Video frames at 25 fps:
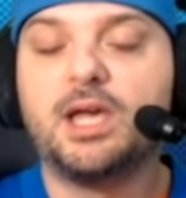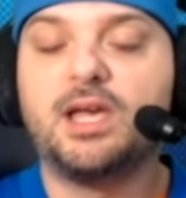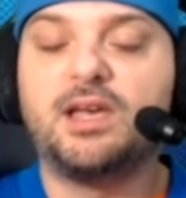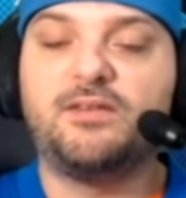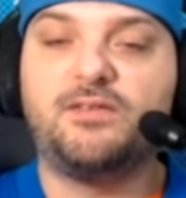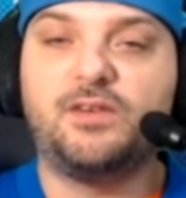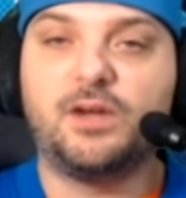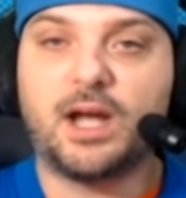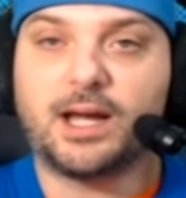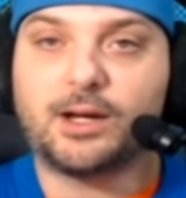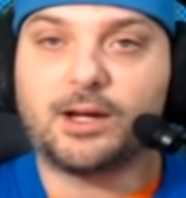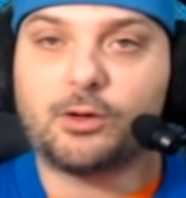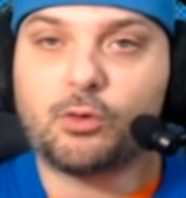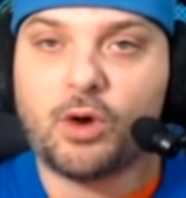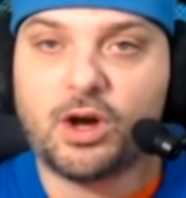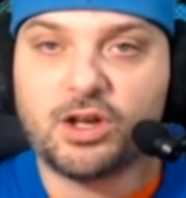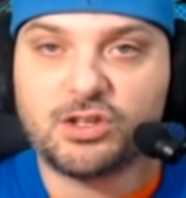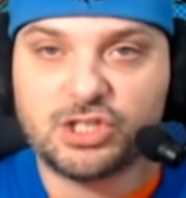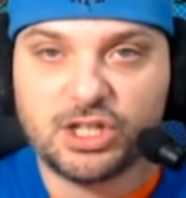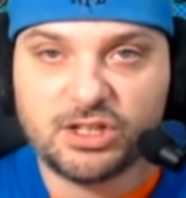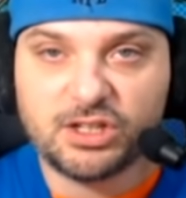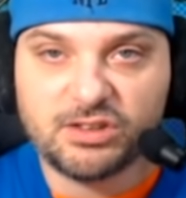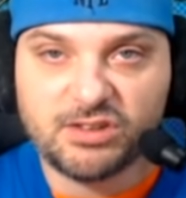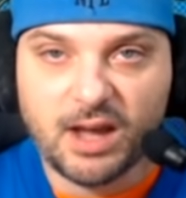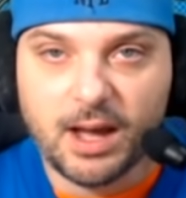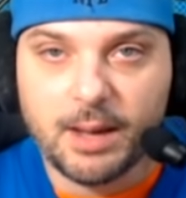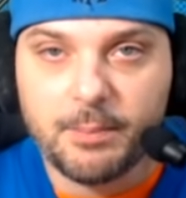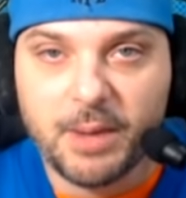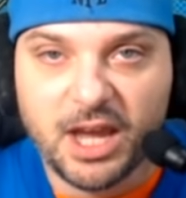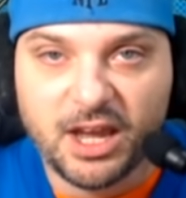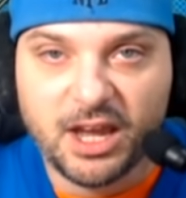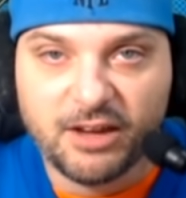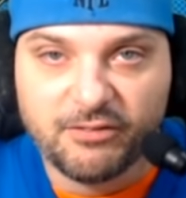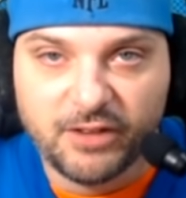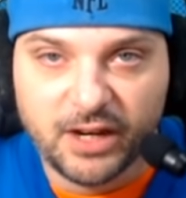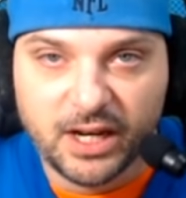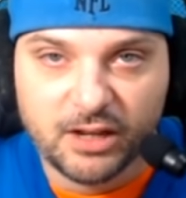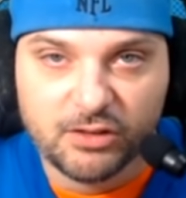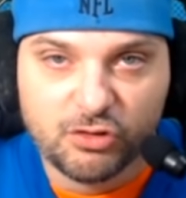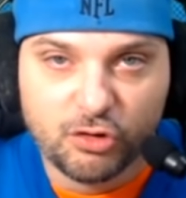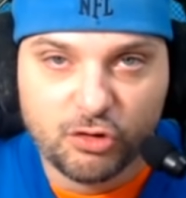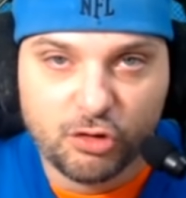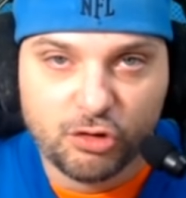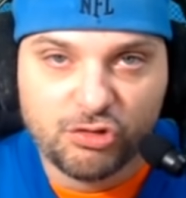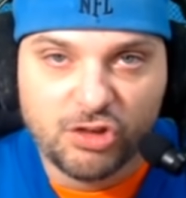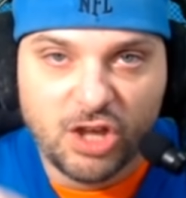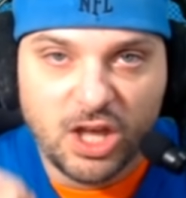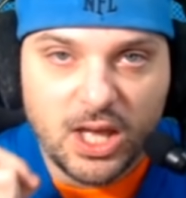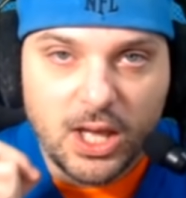If you got questions, I may have answers.